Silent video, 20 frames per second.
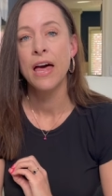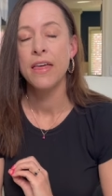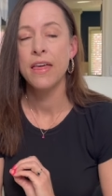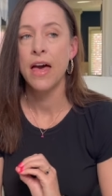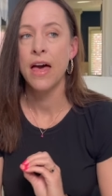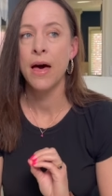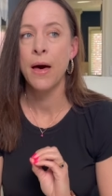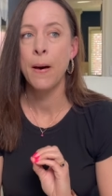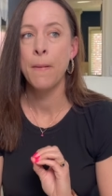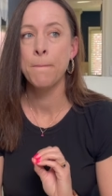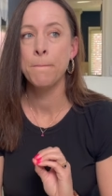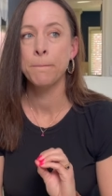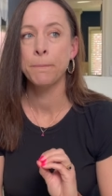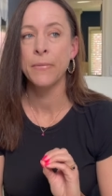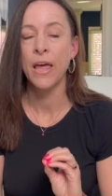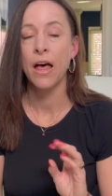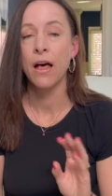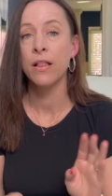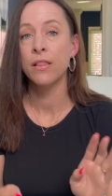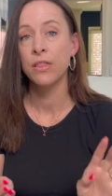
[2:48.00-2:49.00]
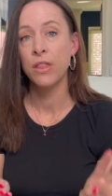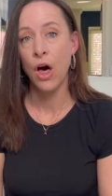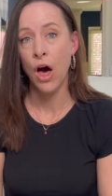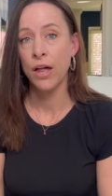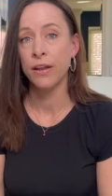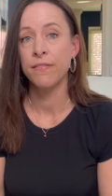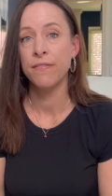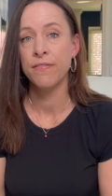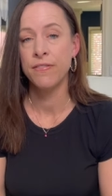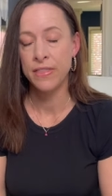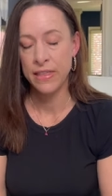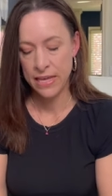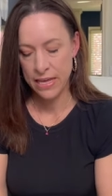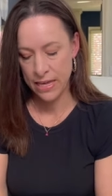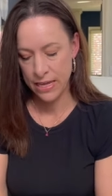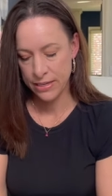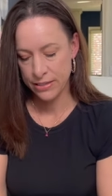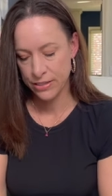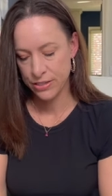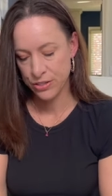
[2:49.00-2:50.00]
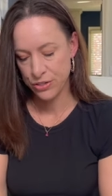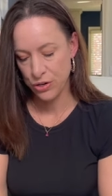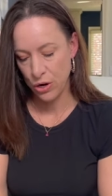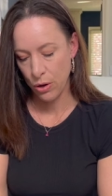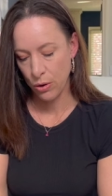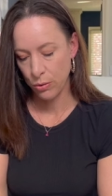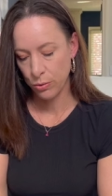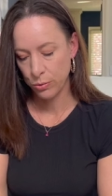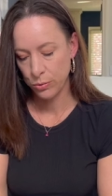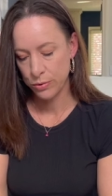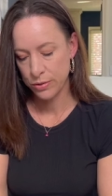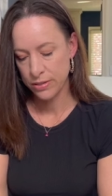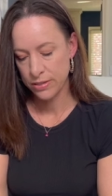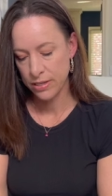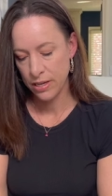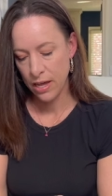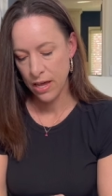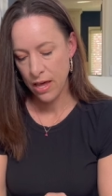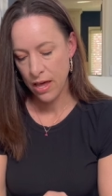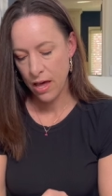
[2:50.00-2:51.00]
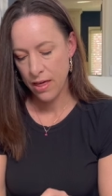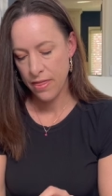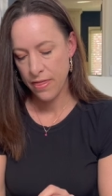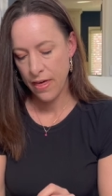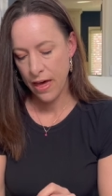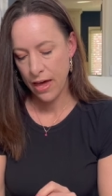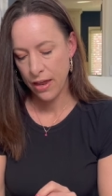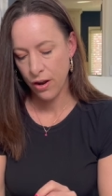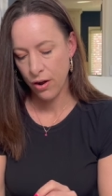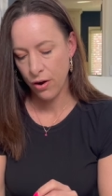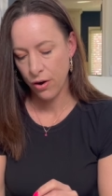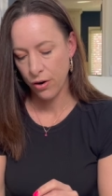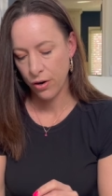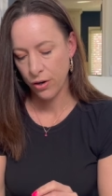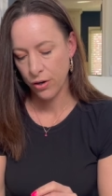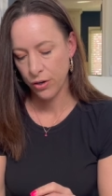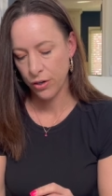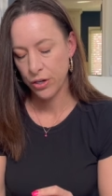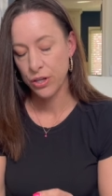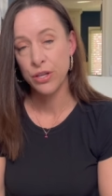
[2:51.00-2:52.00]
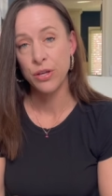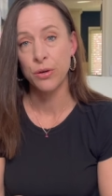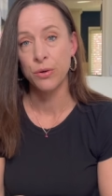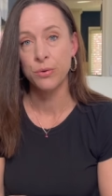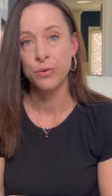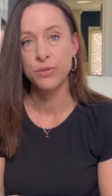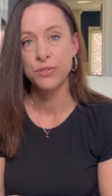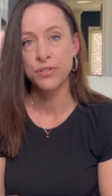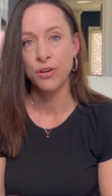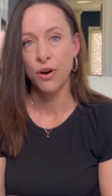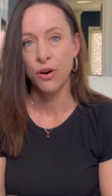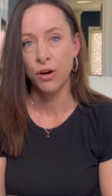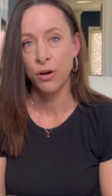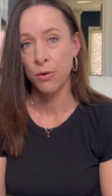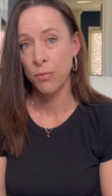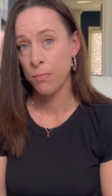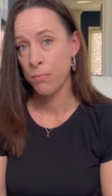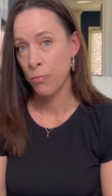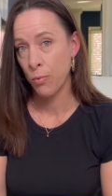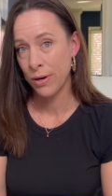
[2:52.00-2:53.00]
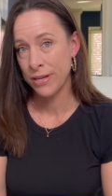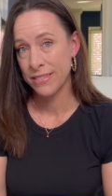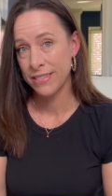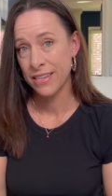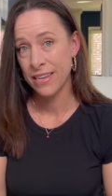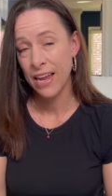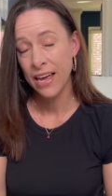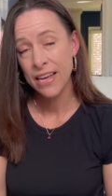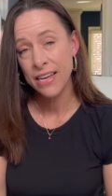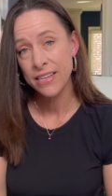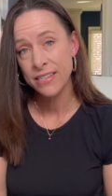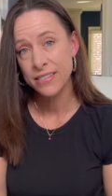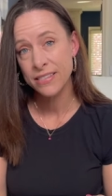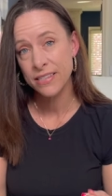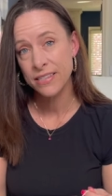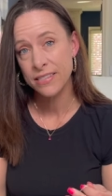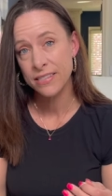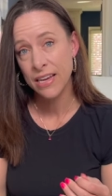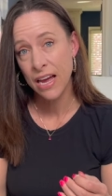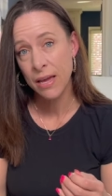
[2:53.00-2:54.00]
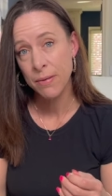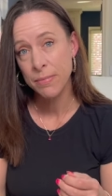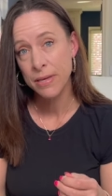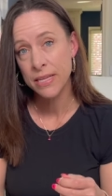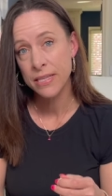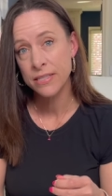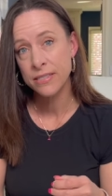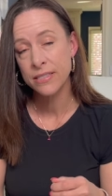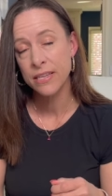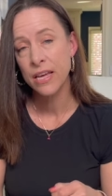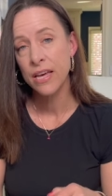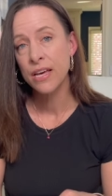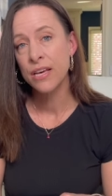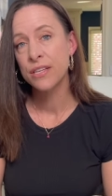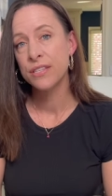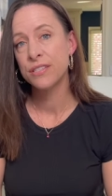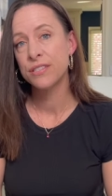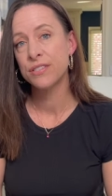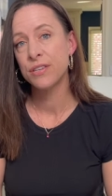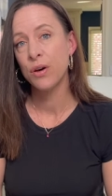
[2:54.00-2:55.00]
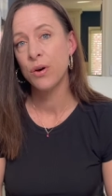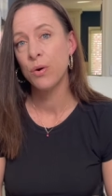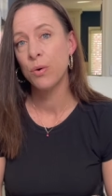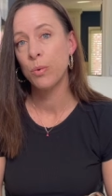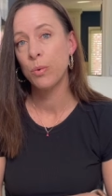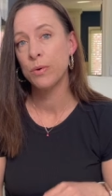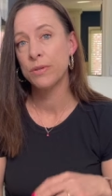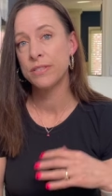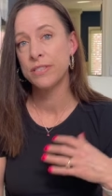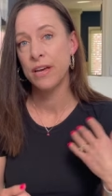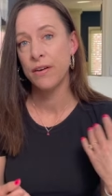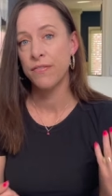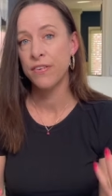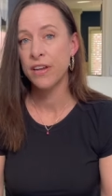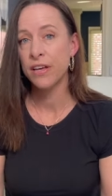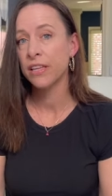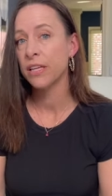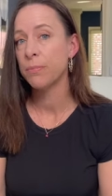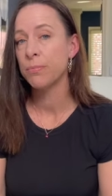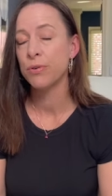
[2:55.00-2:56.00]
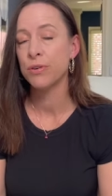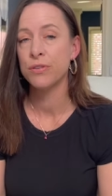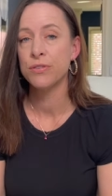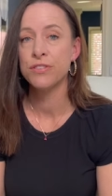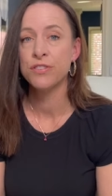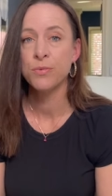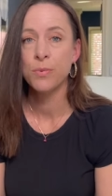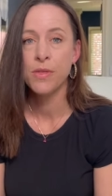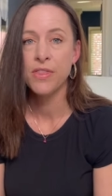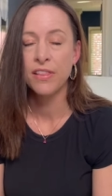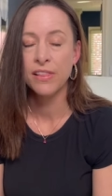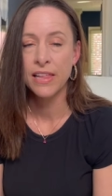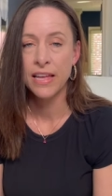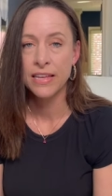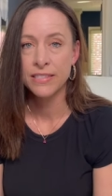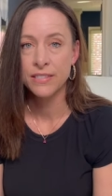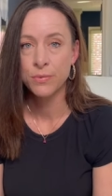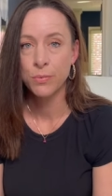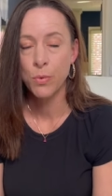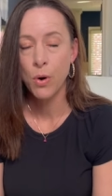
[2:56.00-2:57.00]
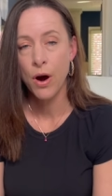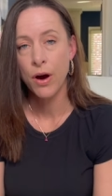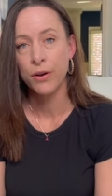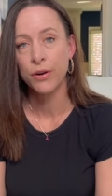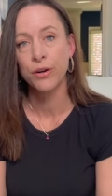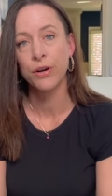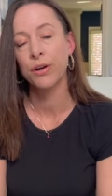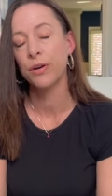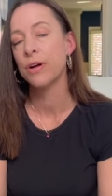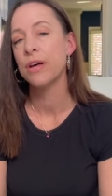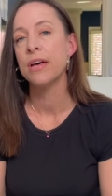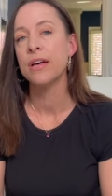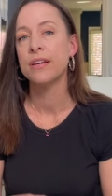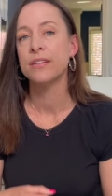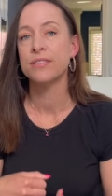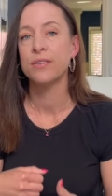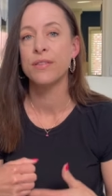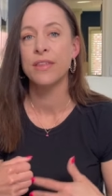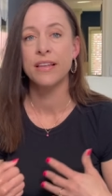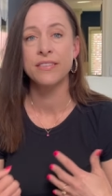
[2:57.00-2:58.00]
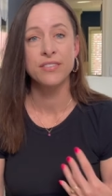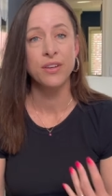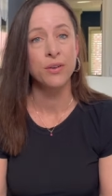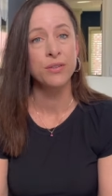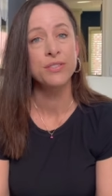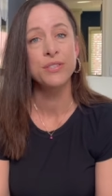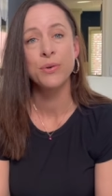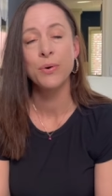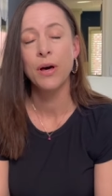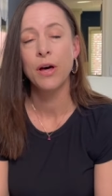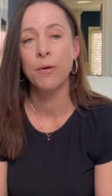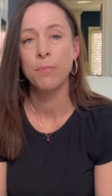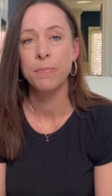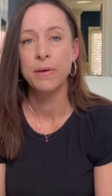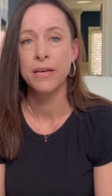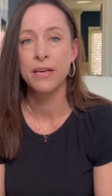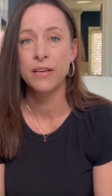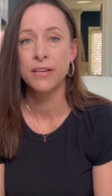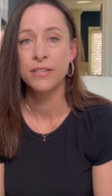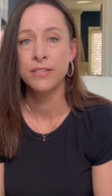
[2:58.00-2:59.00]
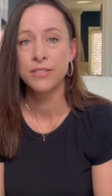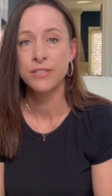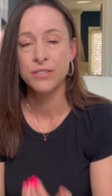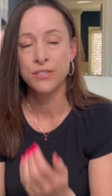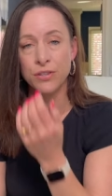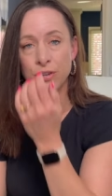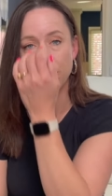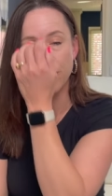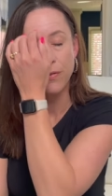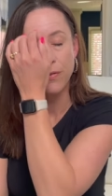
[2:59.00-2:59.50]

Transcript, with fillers: Um, a lot of the stones that are used are moissanite diamonds. So definitely produced with less water. So that's also helping conserve